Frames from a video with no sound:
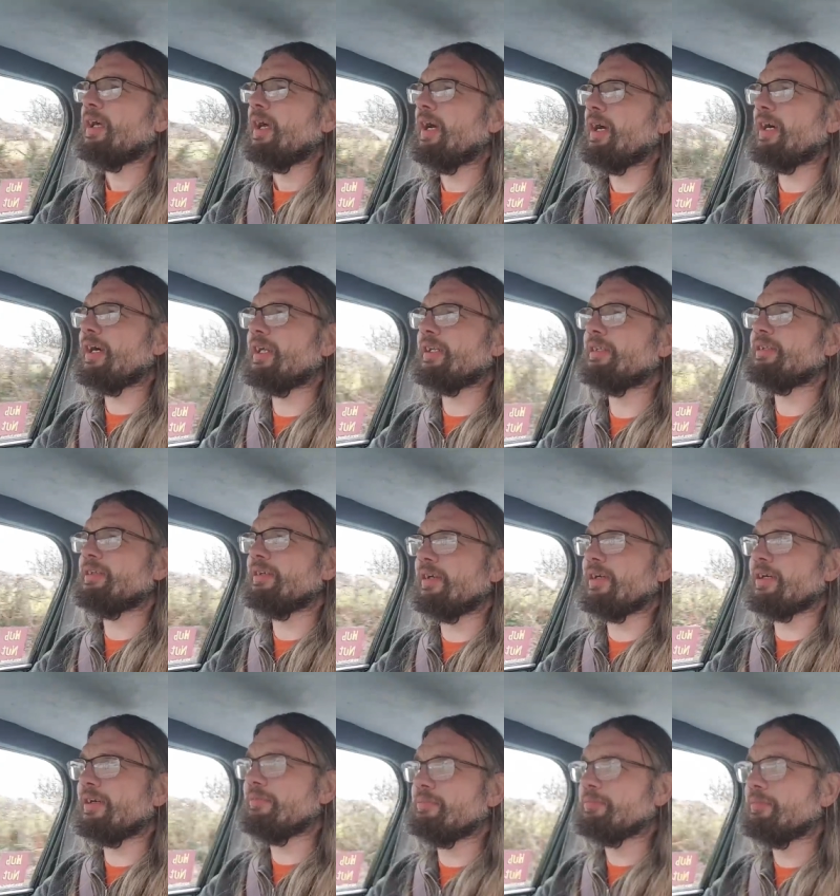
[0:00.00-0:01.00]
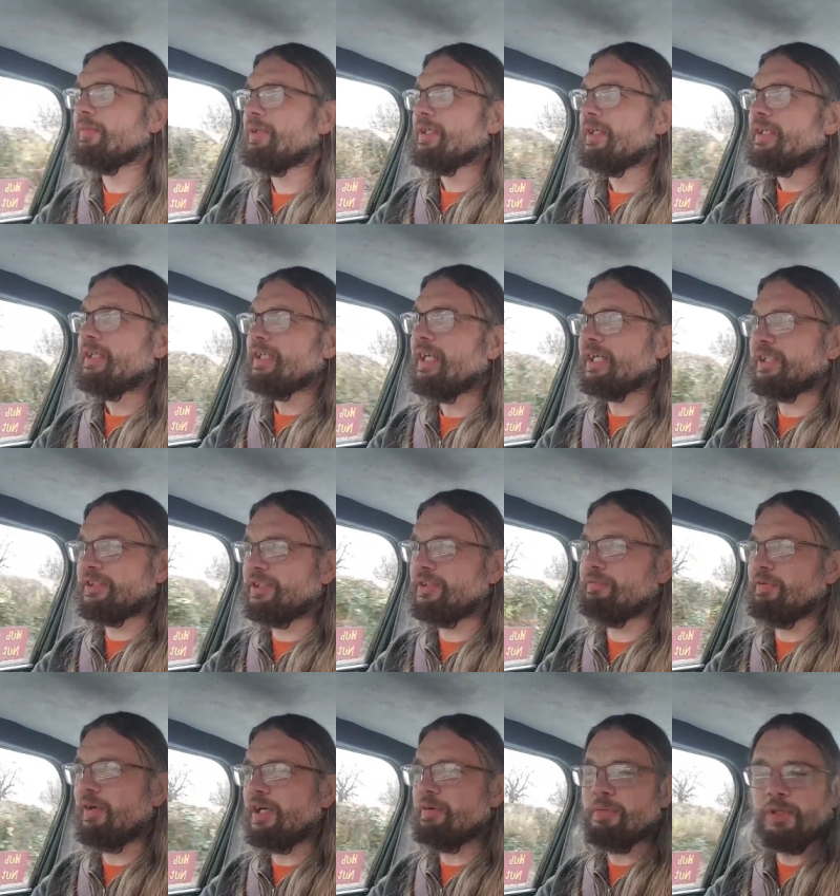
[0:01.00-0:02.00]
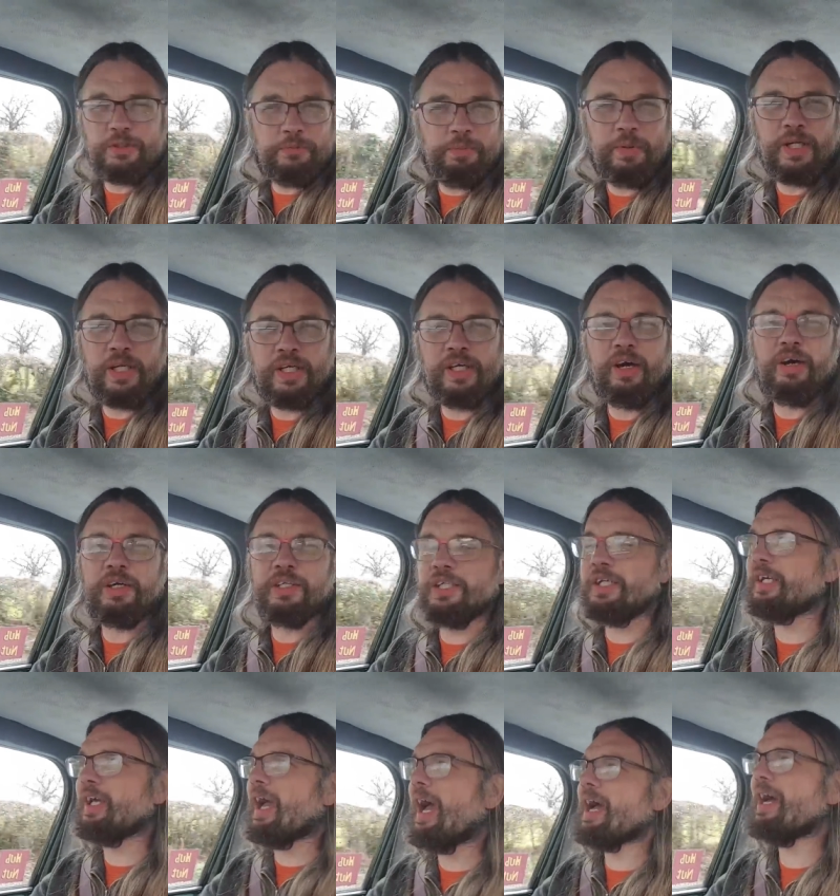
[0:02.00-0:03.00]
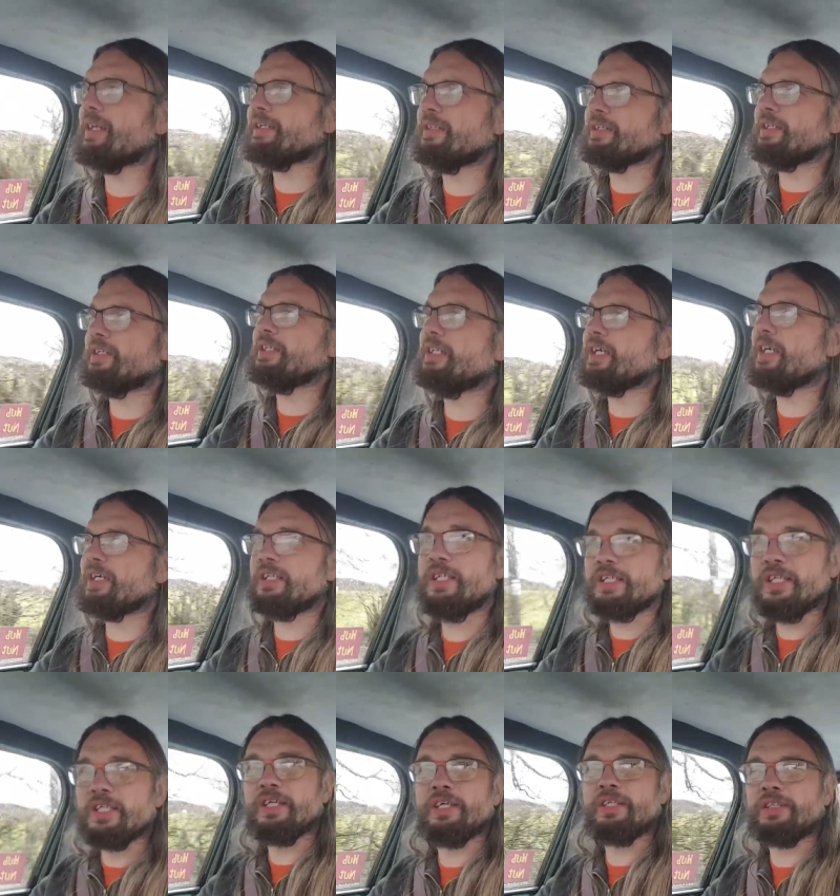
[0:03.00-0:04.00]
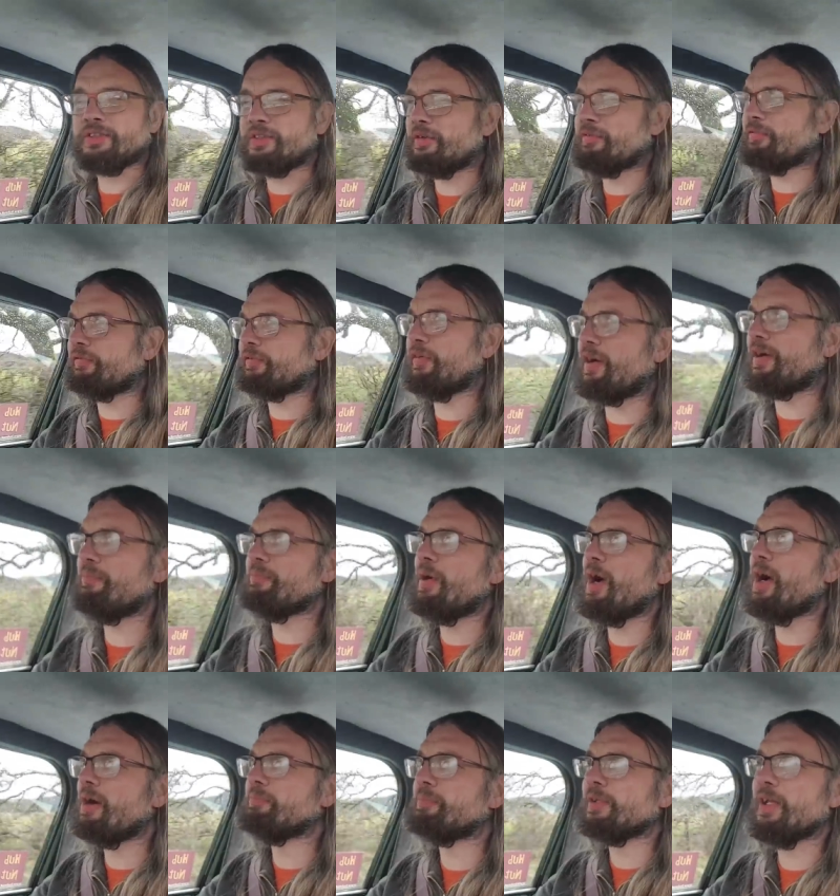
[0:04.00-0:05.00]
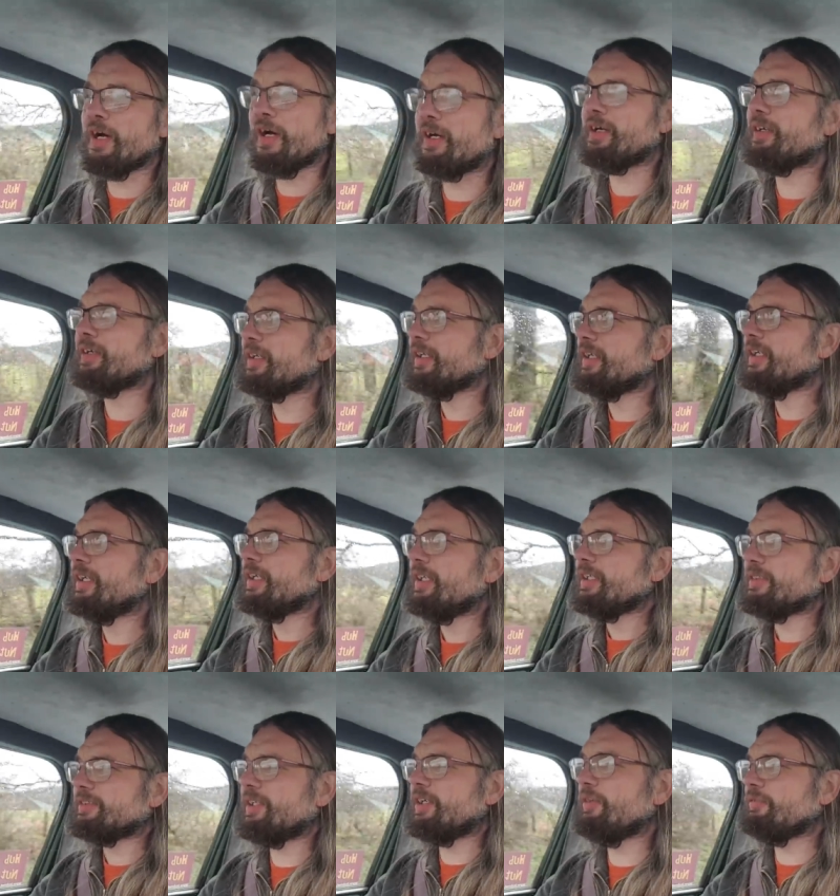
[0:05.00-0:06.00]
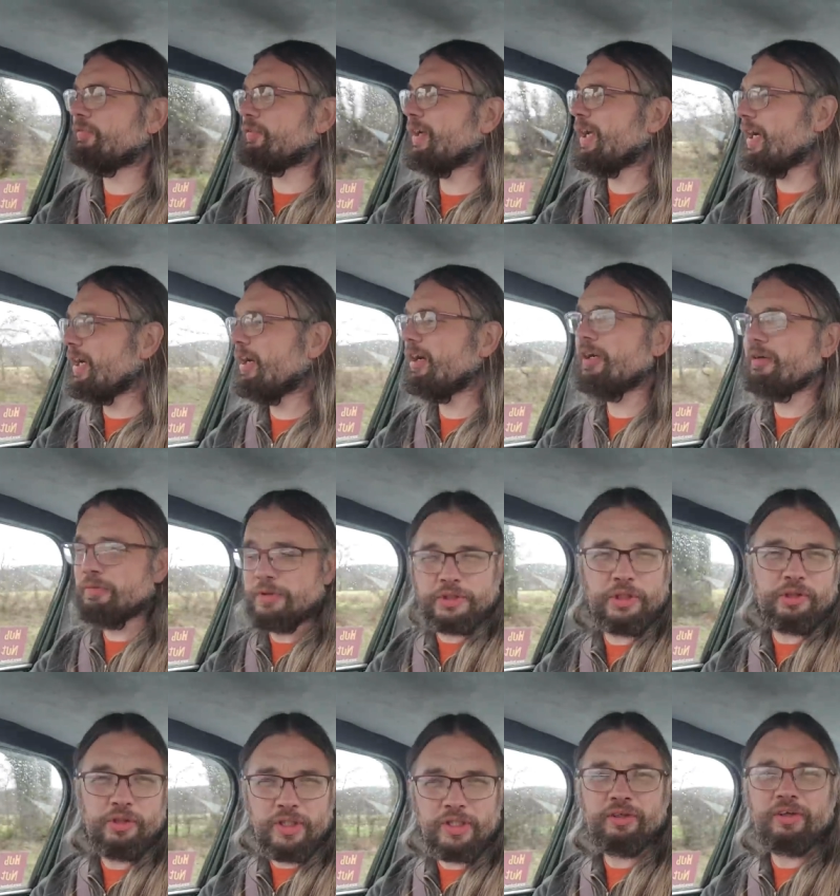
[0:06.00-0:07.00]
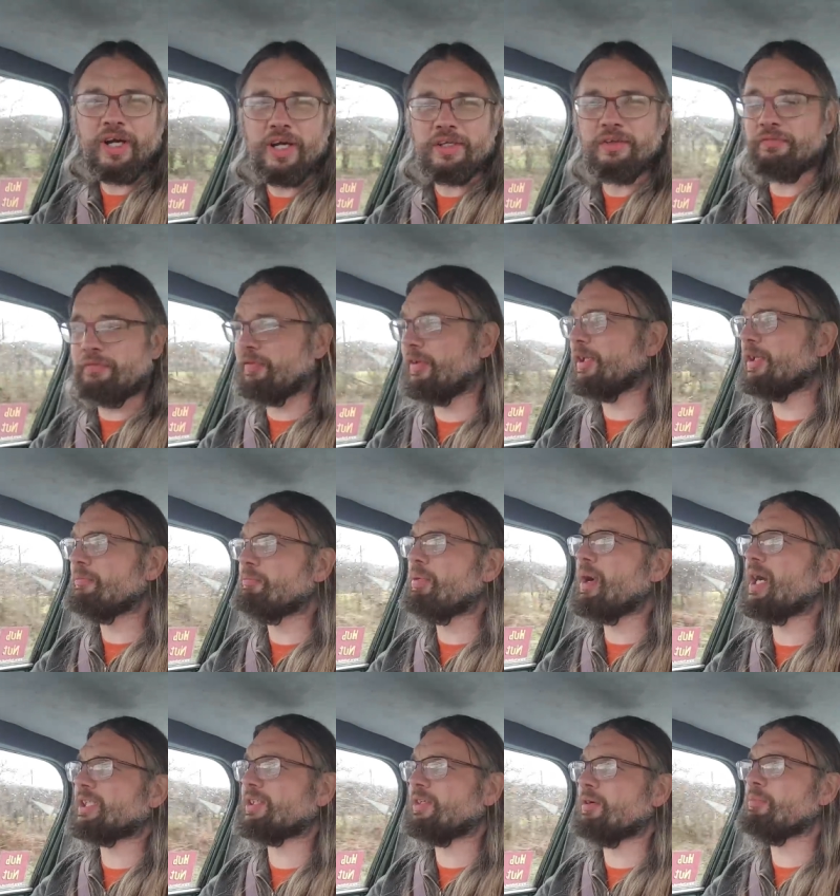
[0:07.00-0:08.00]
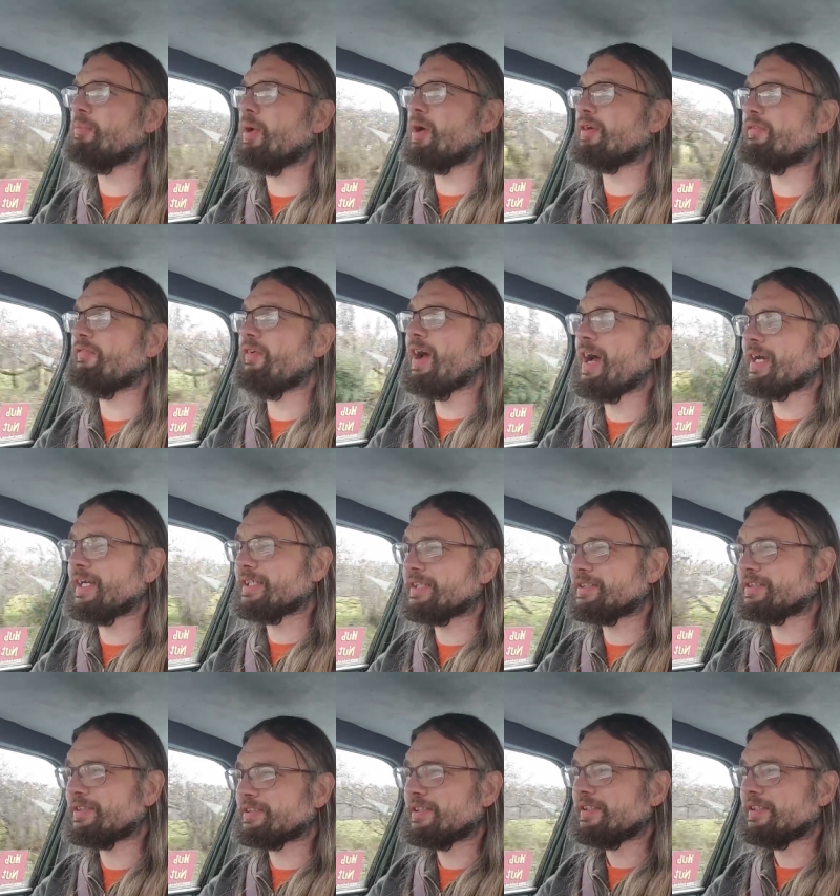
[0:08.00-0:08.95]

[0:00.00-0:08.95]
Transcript: And um, yeah, she's very much been a guiding hand in the early years of um, Hubnut. So for that I am truly grateful and pass on my thanks.